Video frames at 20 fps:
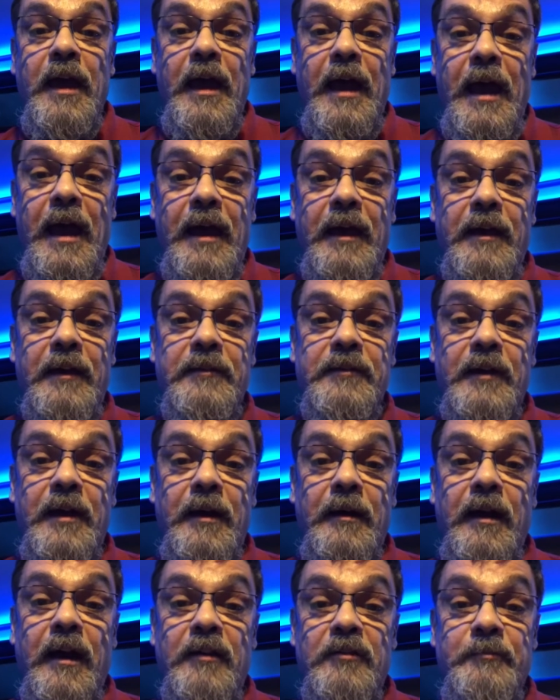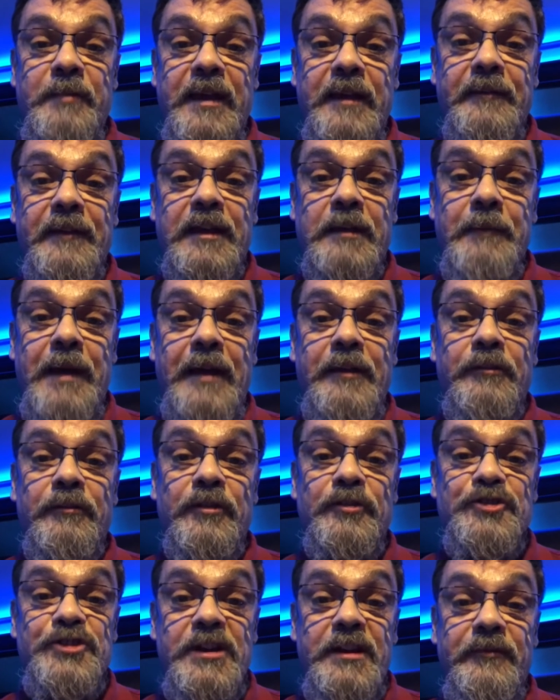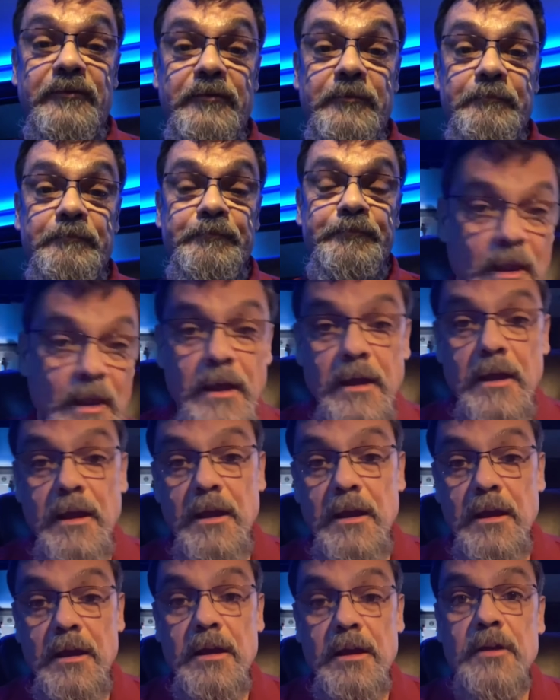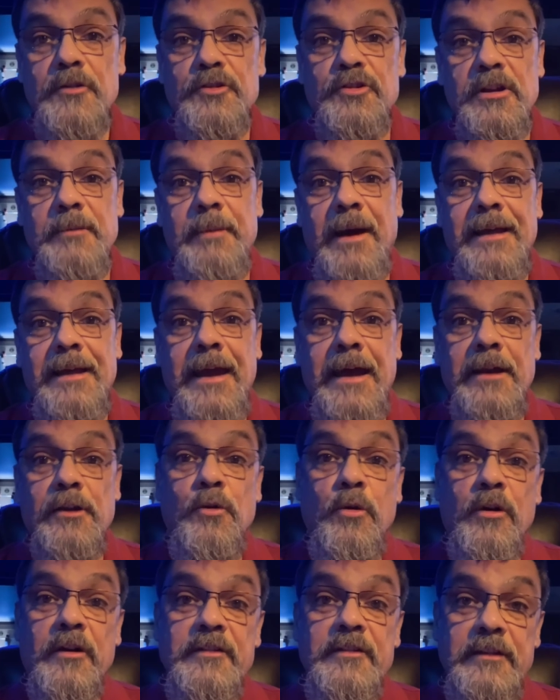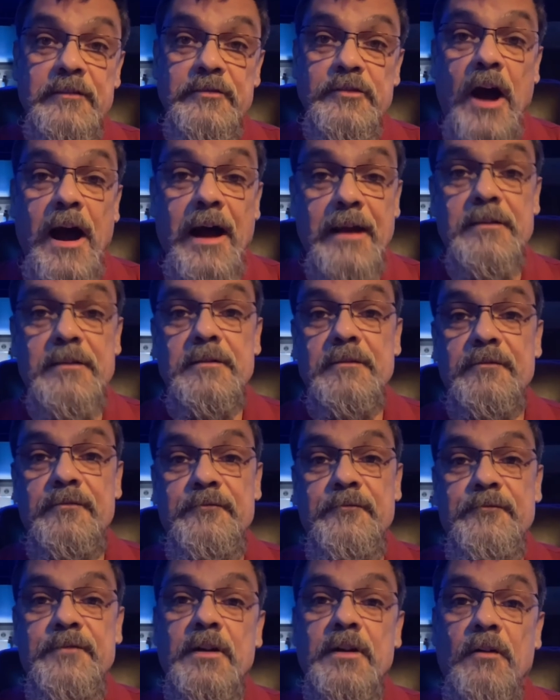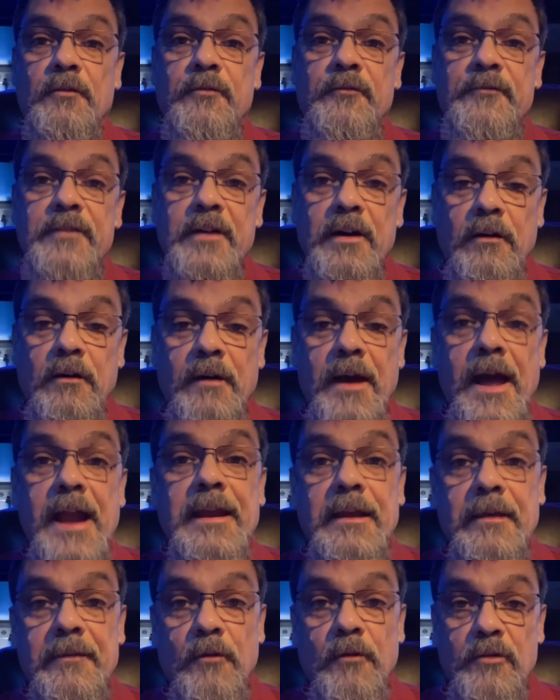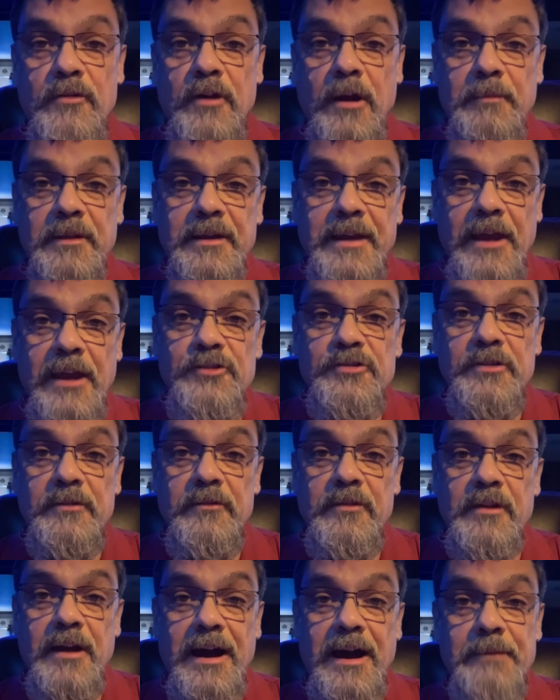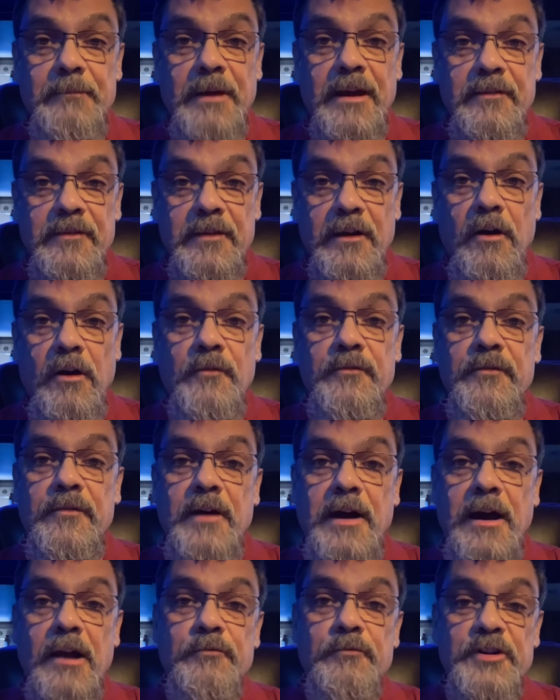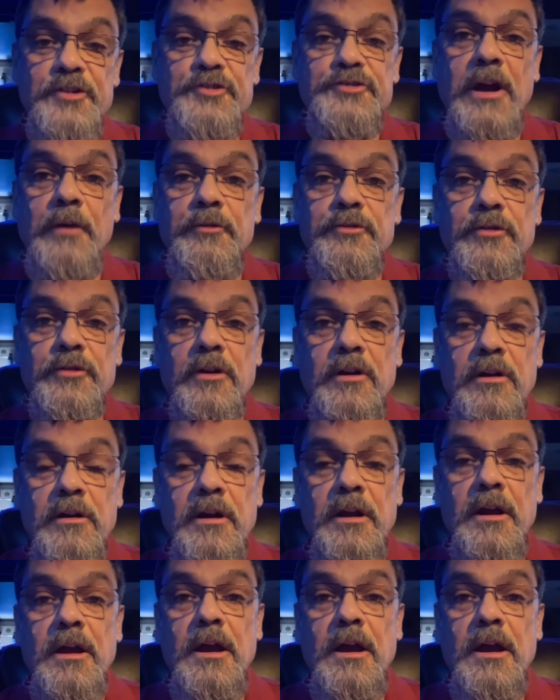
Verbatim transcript: as uh, as being the Commander in Chief. Julie Payette, of course, did not fulfill any of those obligations. I myself uh, reached out to her